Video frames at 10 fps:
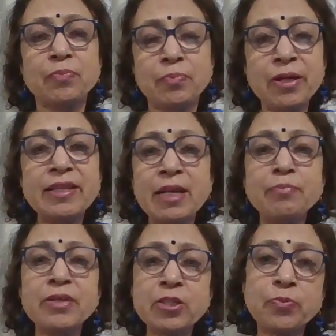but they
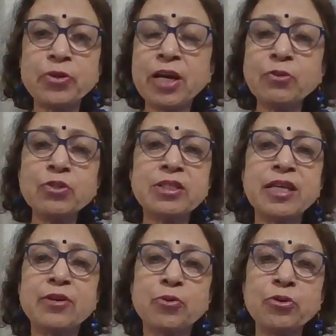mispronounce
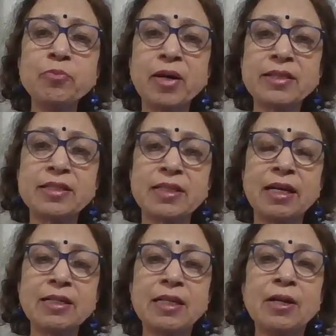their own mother
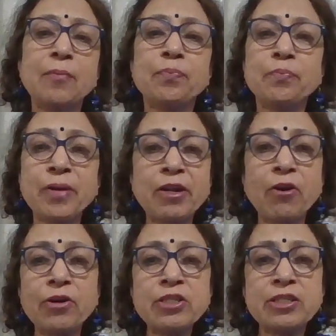tongue
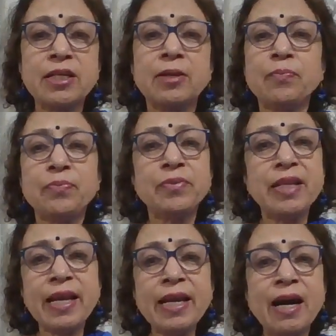because
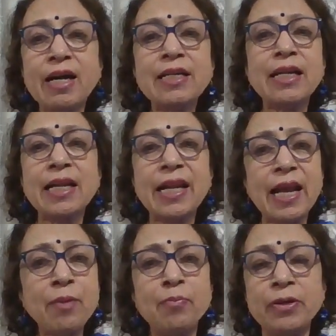they are
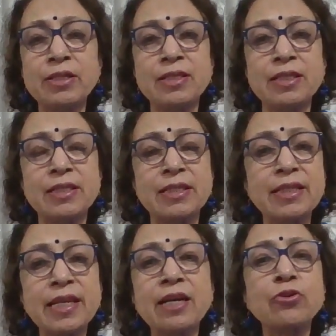lay persons,
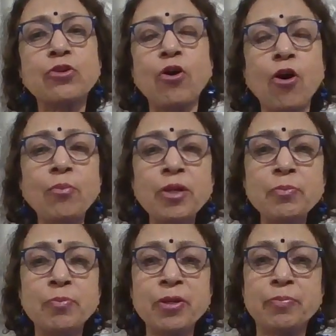they are
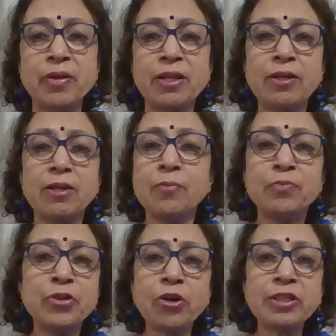common people,
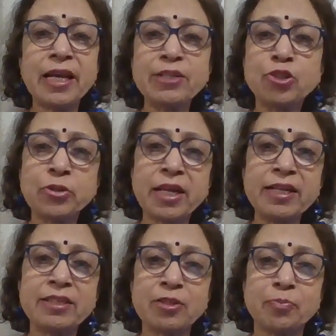not
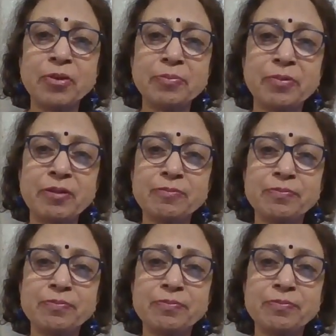educated people.